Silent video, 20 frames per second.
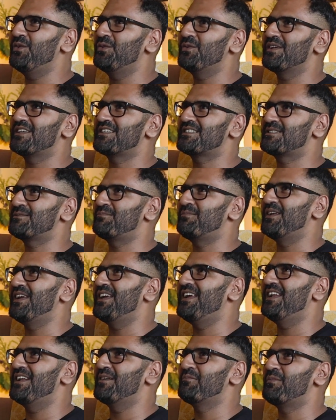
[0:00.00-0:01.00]
you to
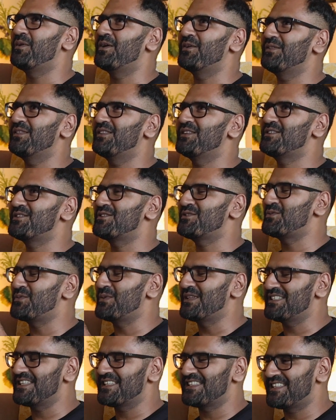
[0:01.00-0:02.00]
explain about the
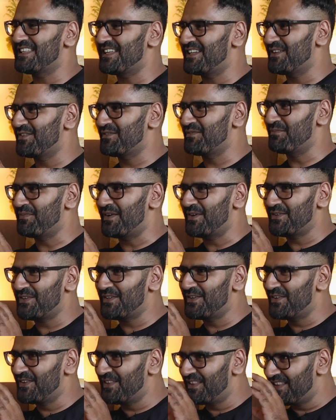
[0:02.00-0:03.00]
switches that you have
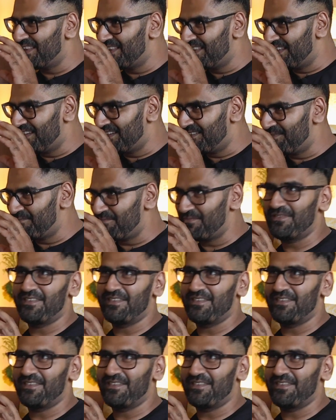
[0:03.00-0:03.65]
mounted on the